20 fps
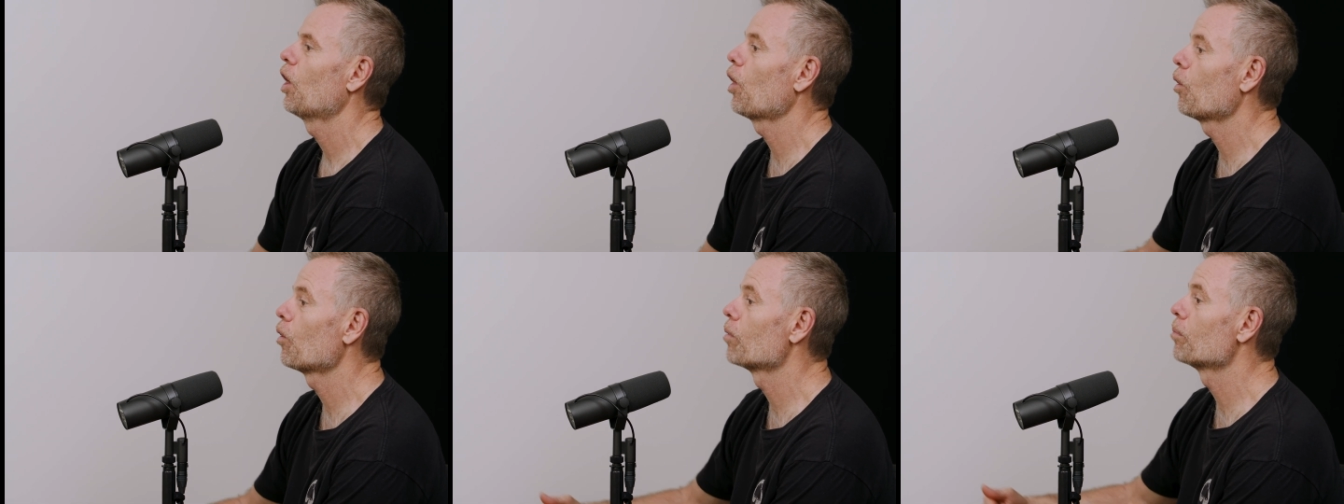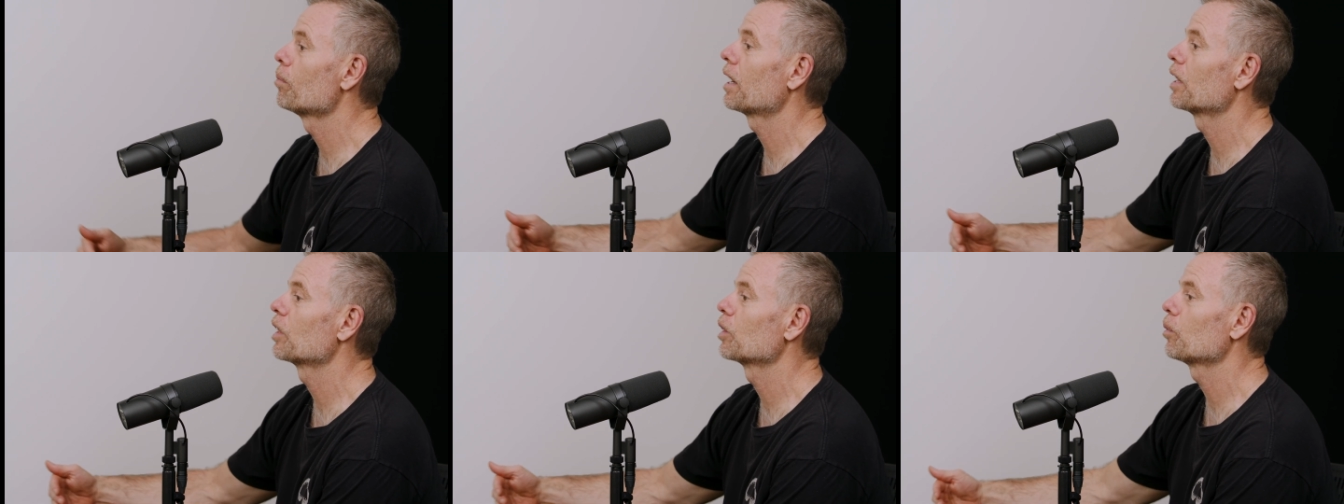Oh,
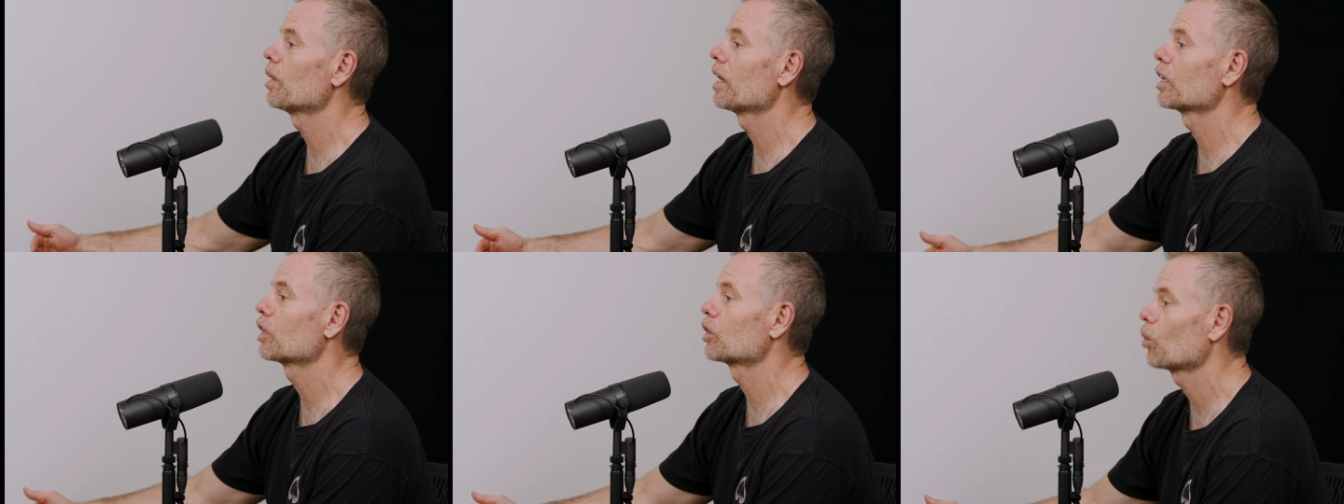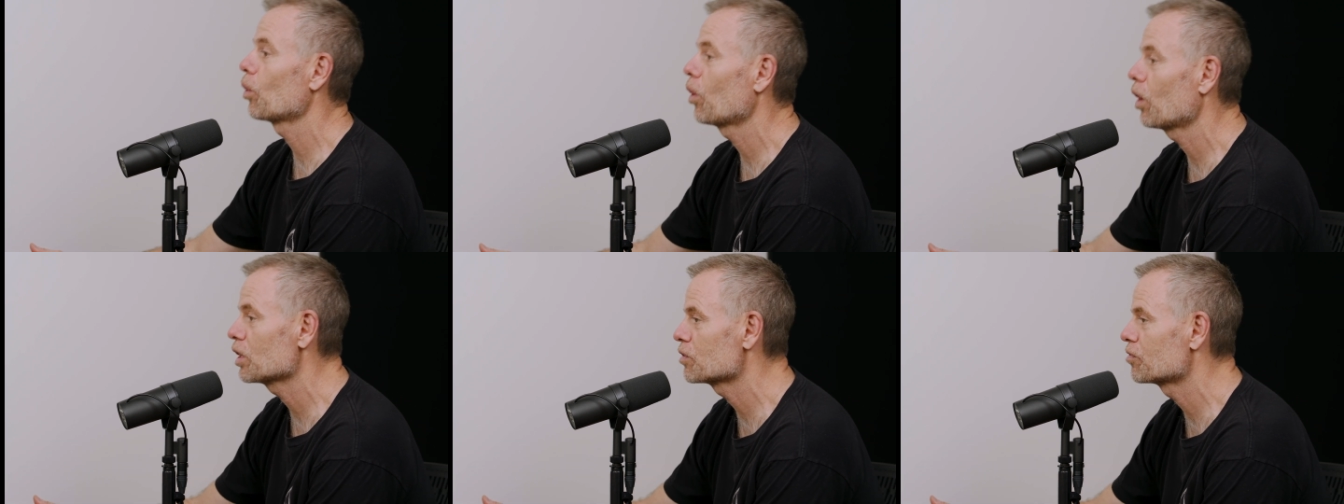and by the way,
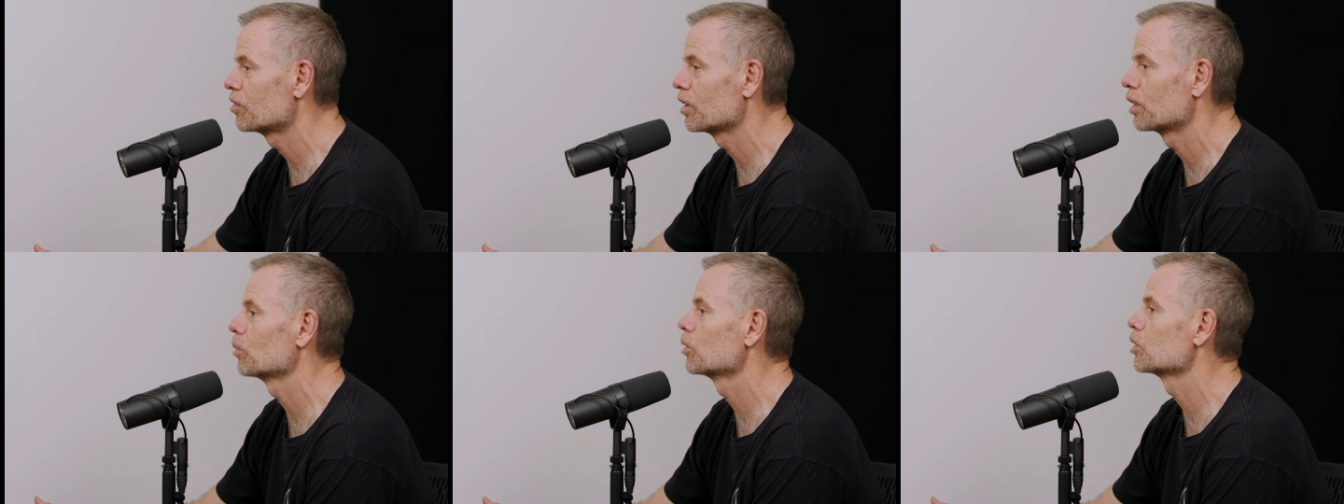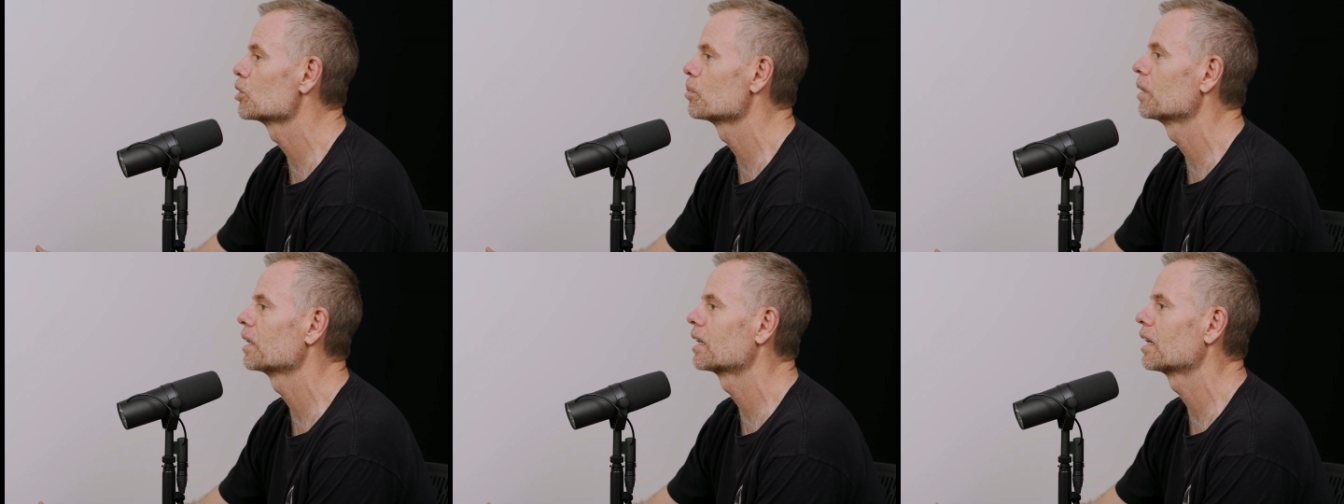CrossFit
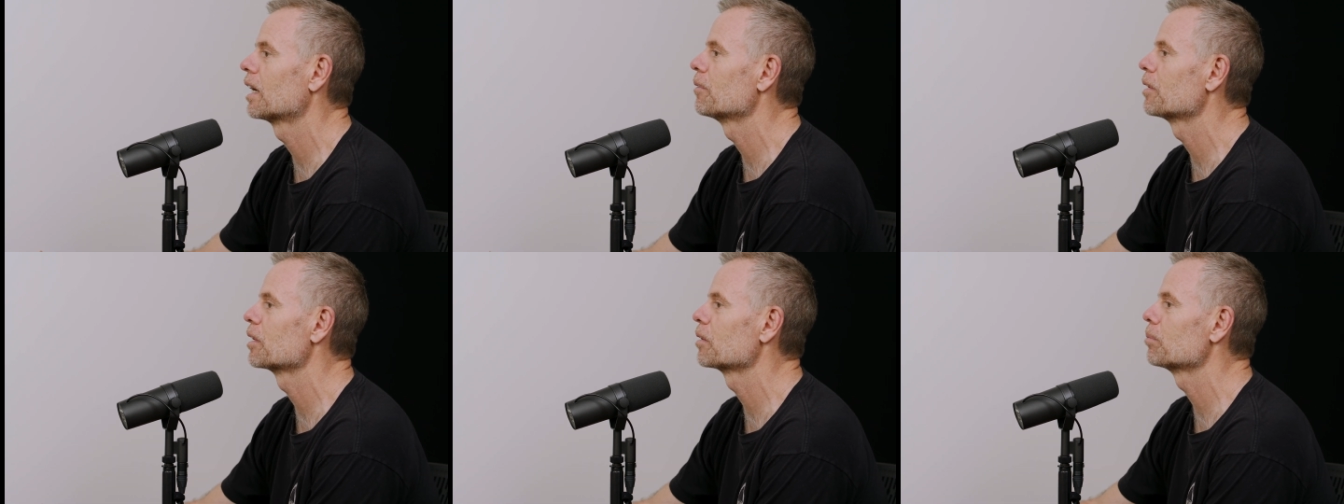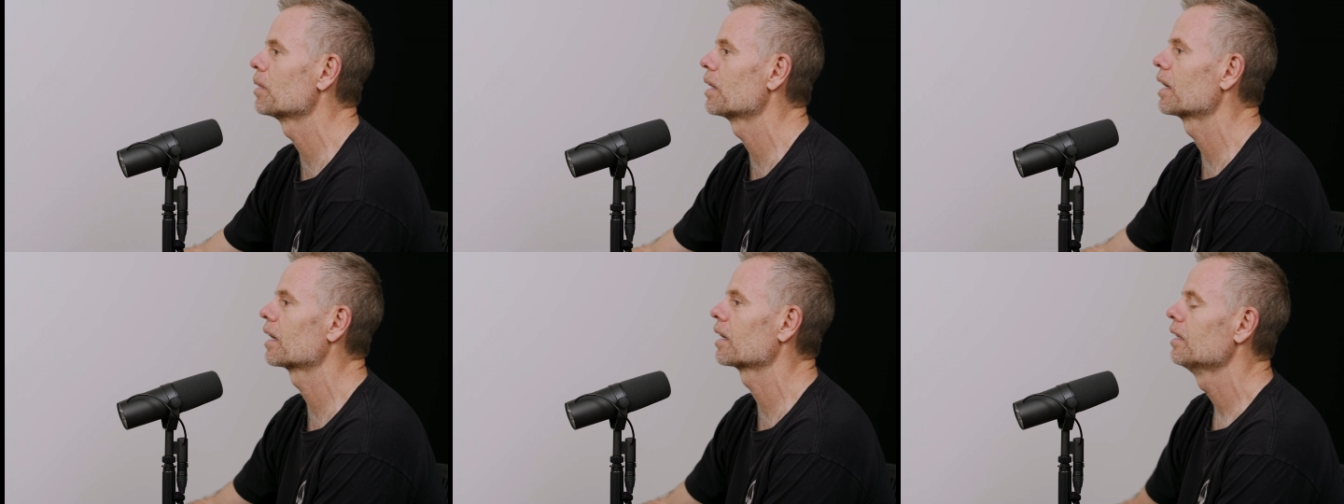was
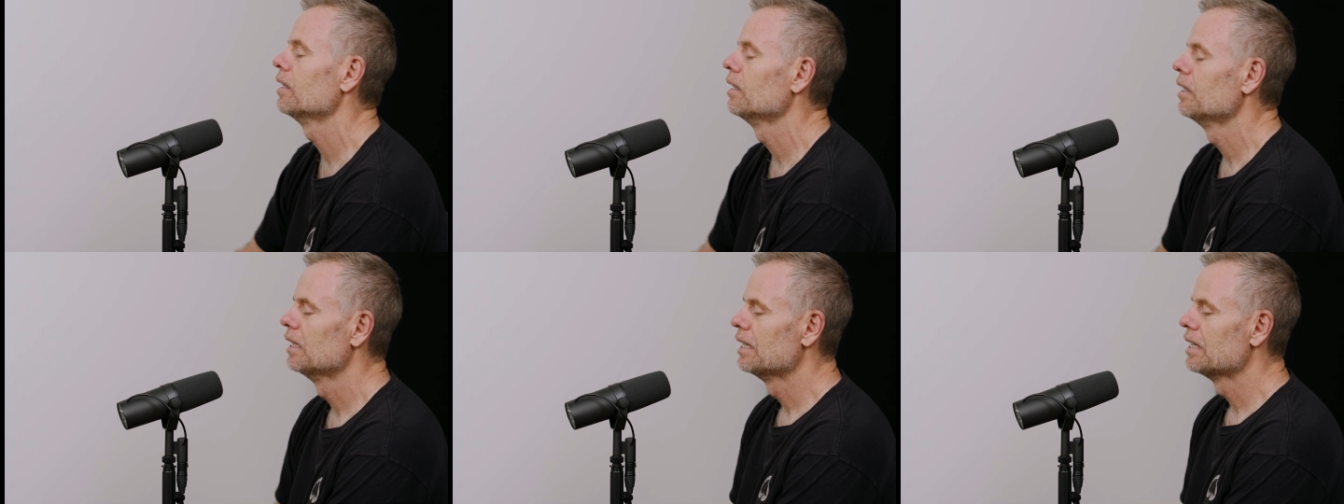becoming big.